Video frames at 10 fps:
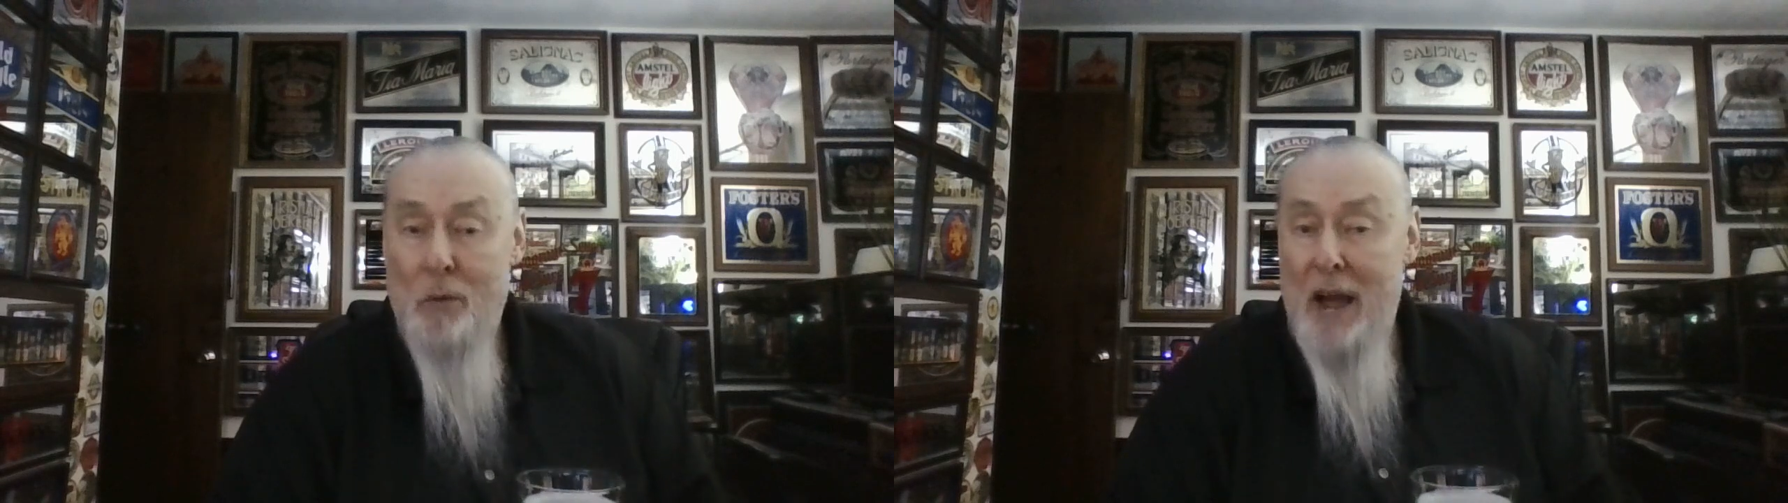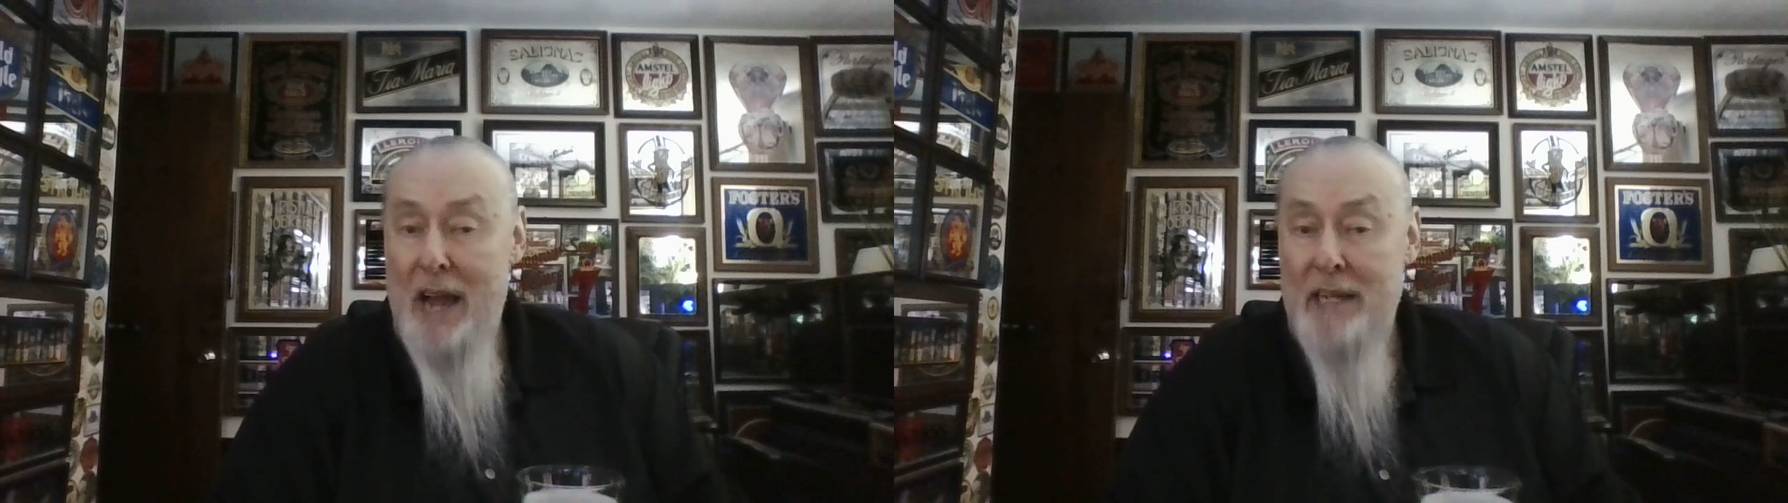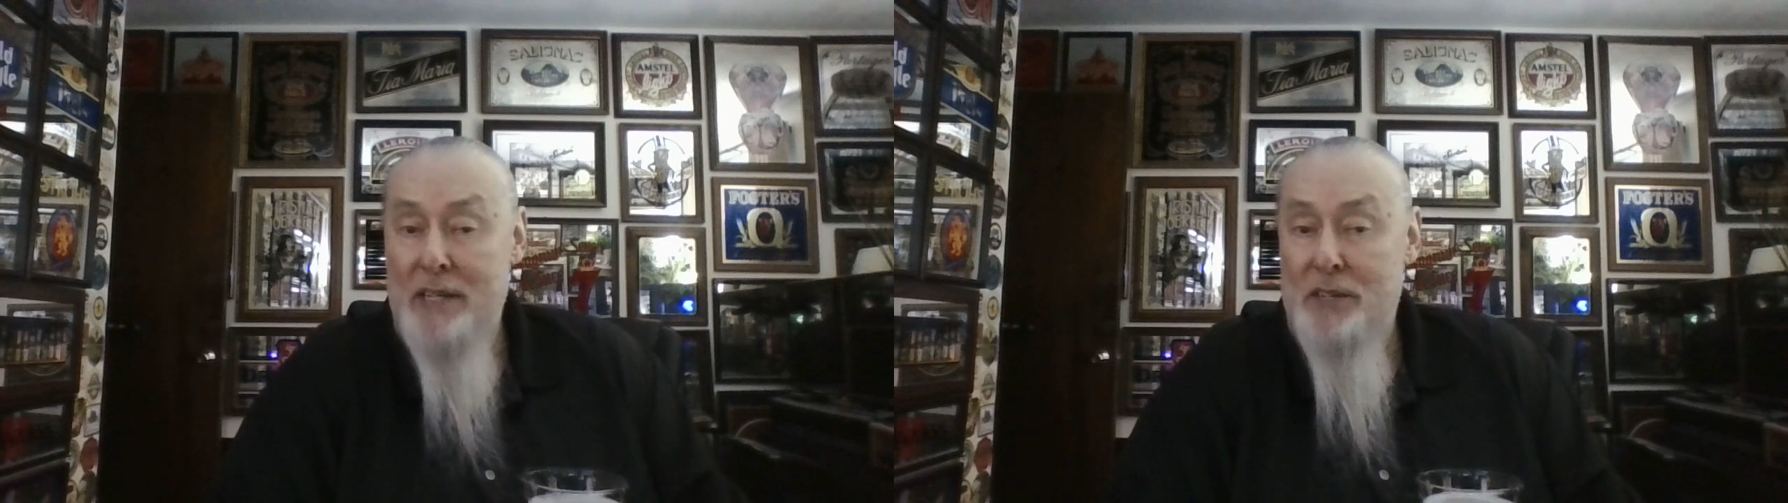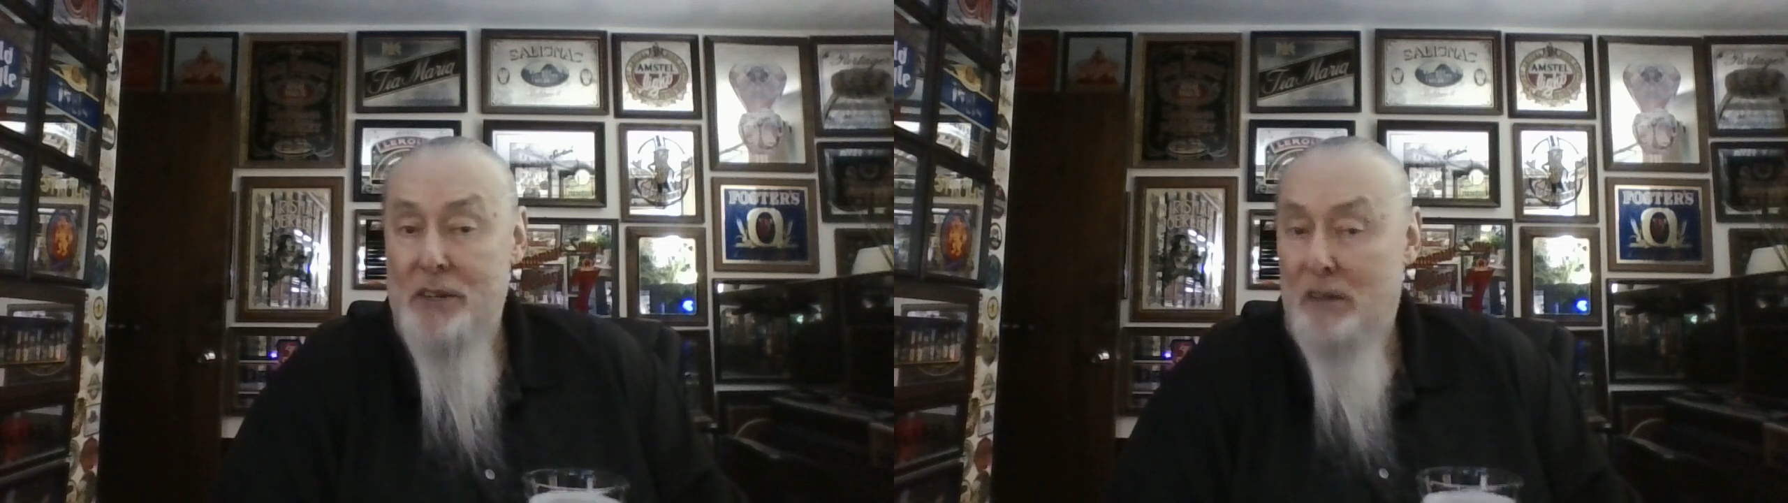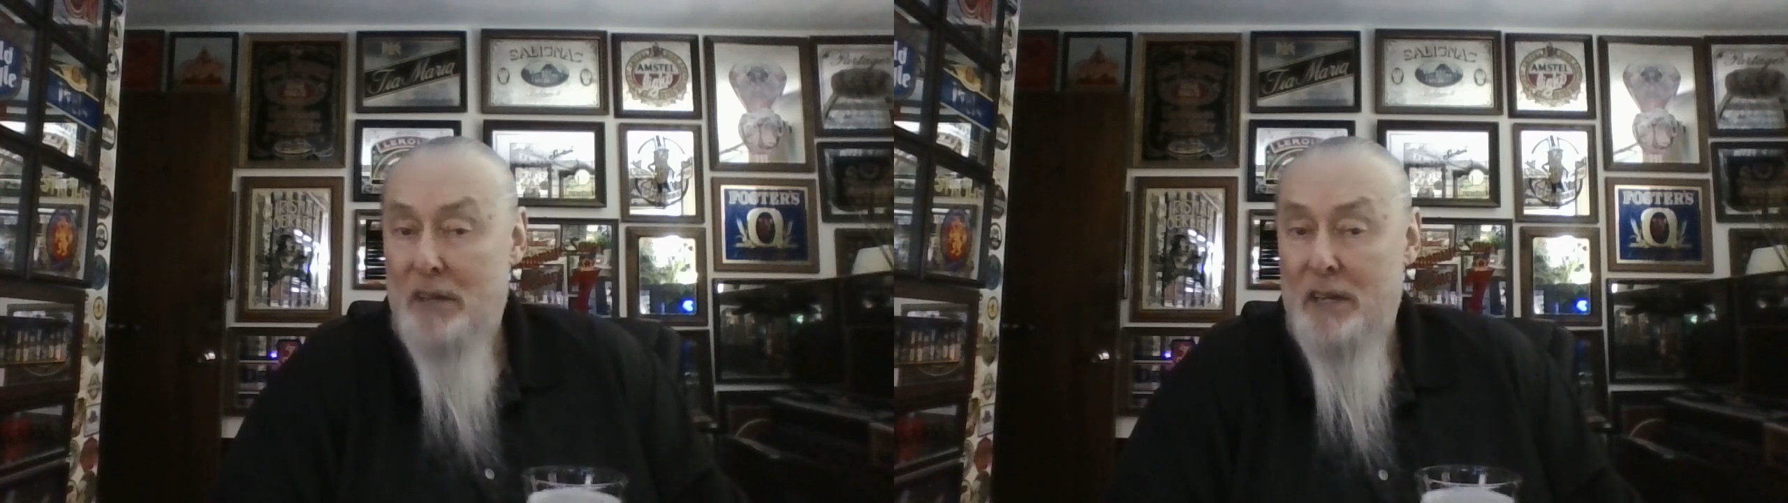Wine,
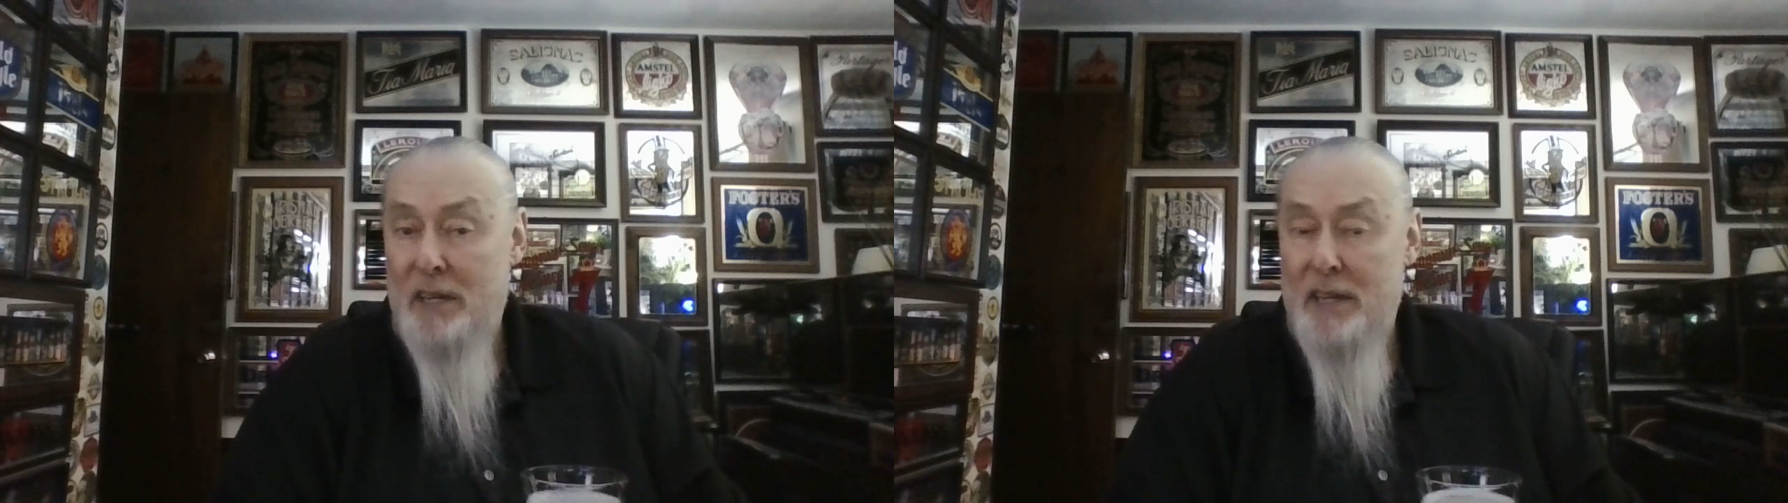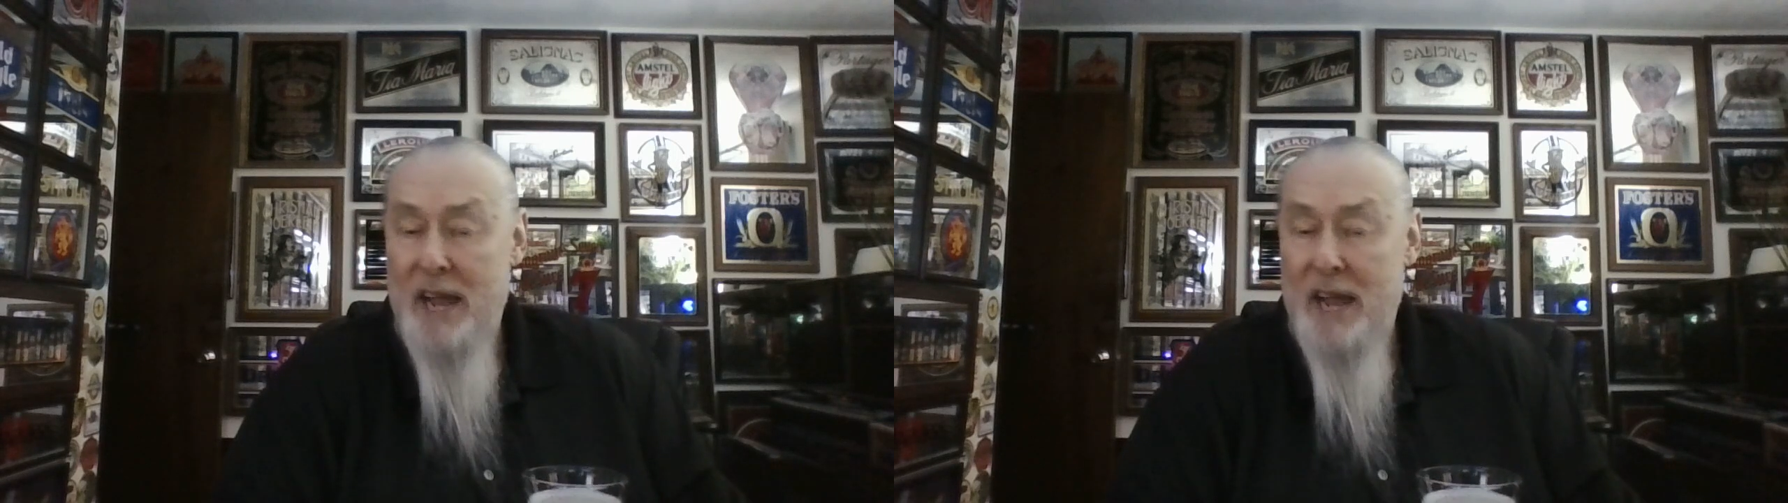certainly,